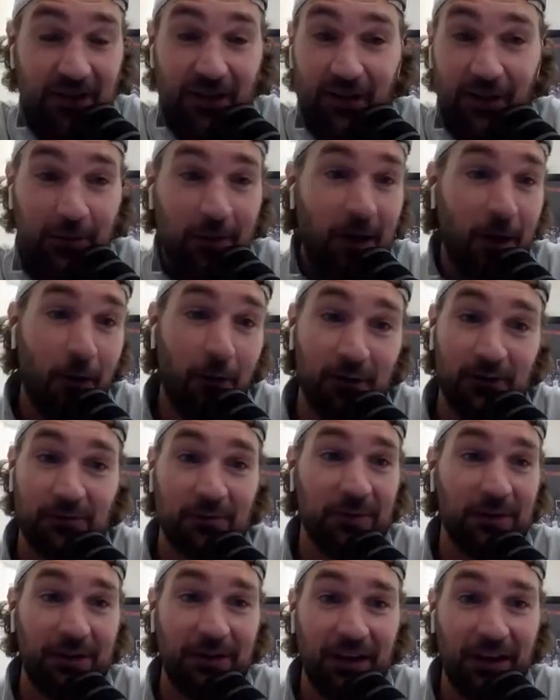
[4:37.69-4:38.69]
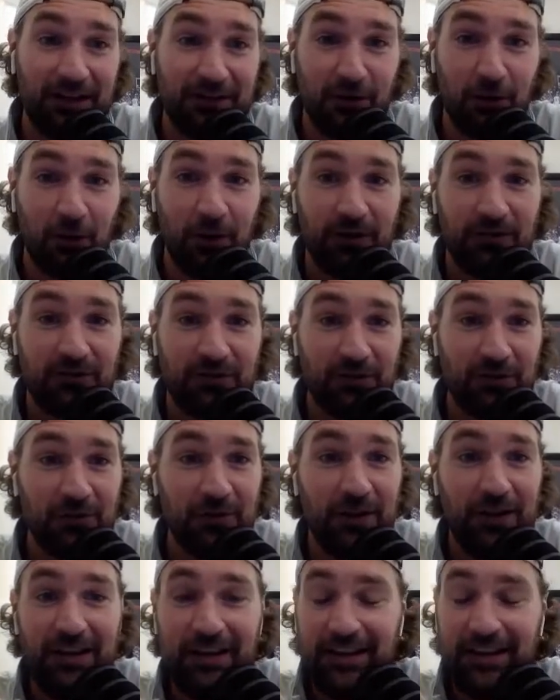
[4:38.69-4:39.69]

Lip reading: there that we always really liked going to.